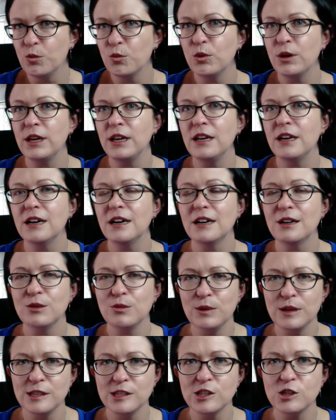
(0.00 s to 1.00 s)

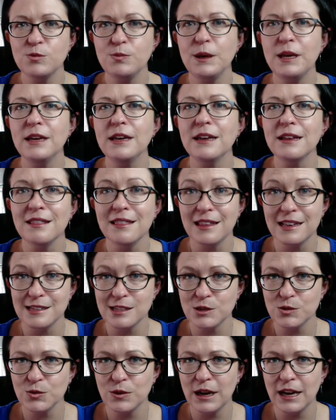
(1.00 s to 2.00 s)
we speak in
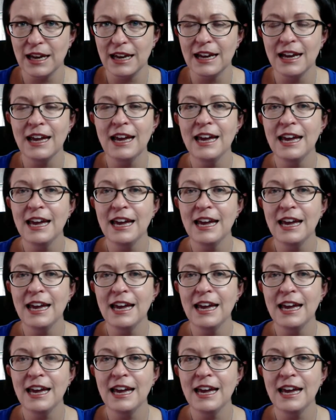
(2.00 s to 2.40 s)
this way.